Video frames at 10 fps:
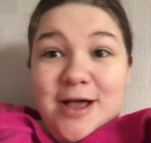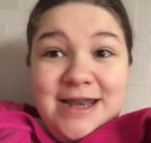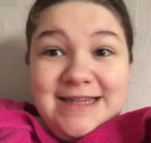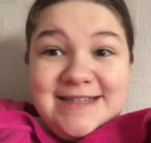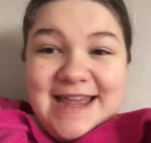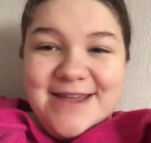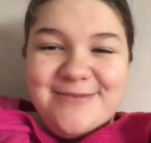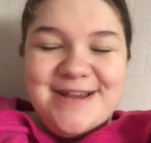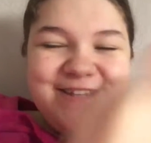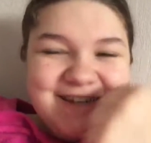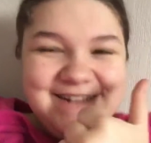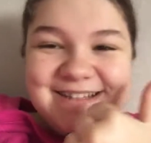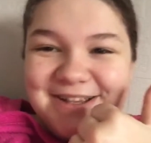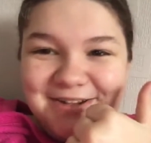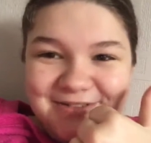early today, which
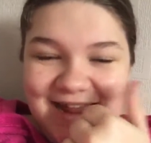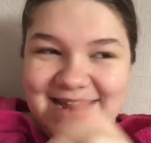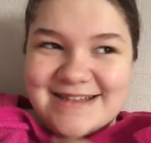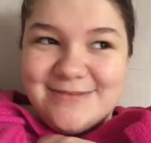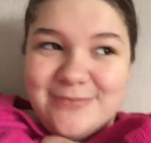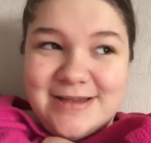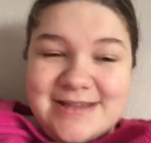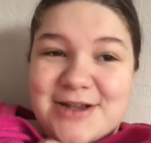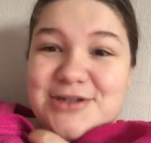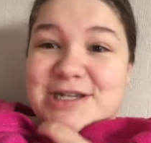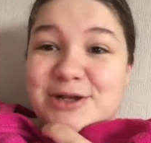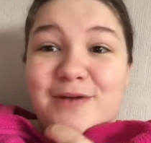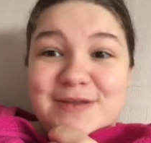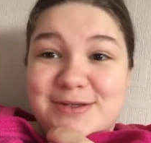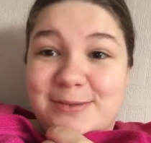is great. Because now she's
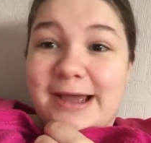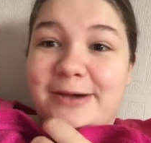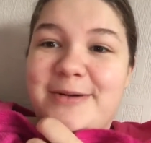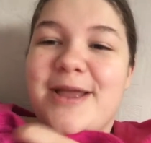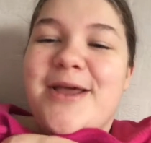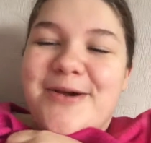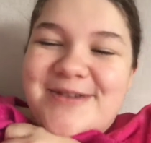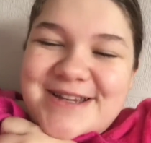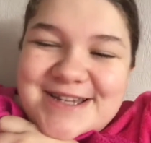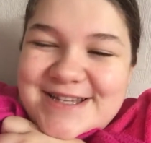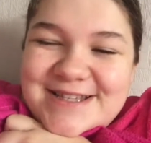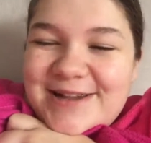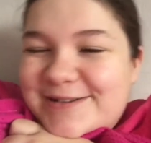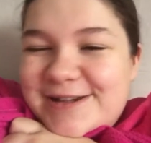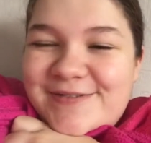off as well. Which is
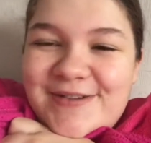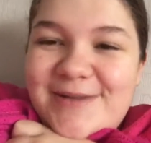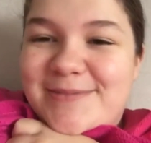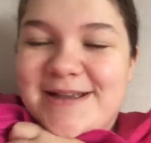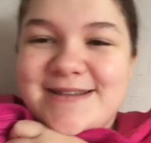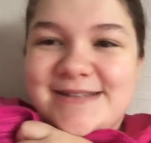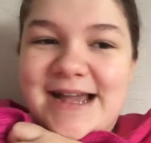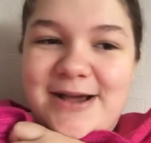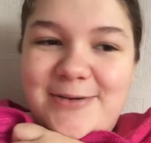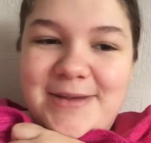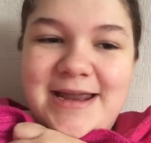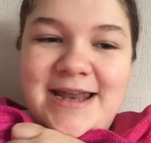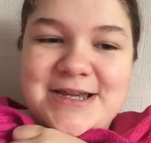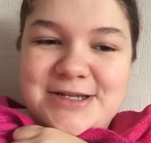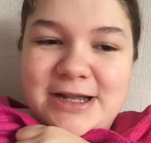so, so fun. Because now we can
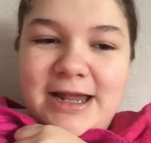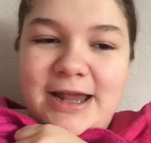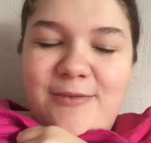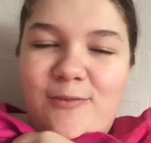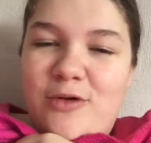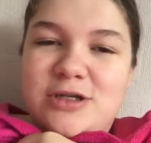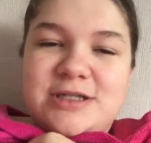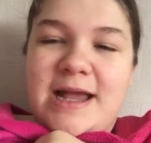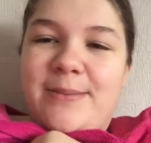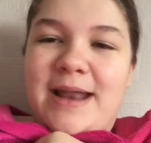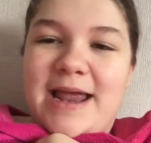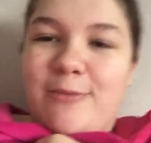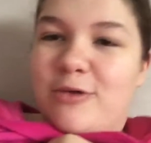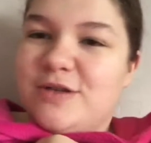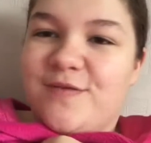literally watch that late,
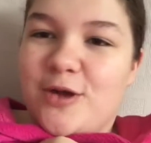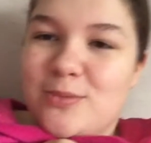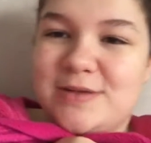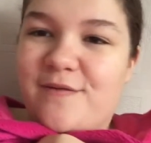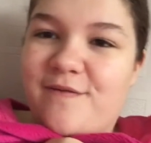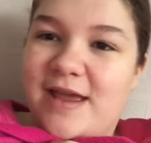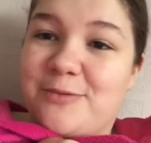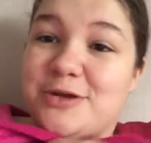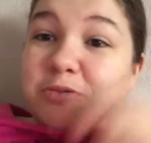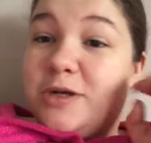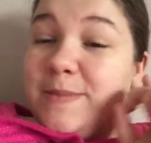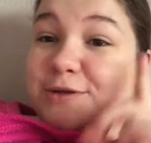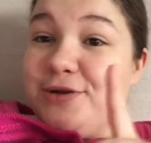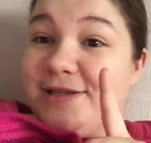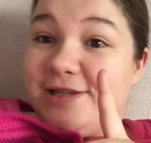watch films, everything. Which we're going to be
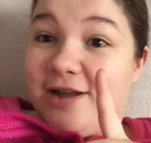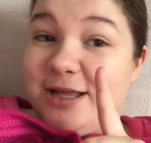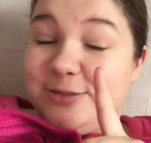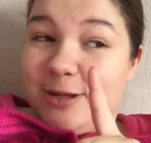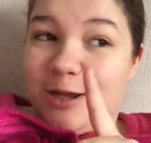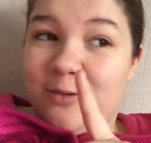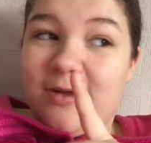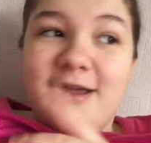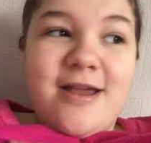doing tonight as well.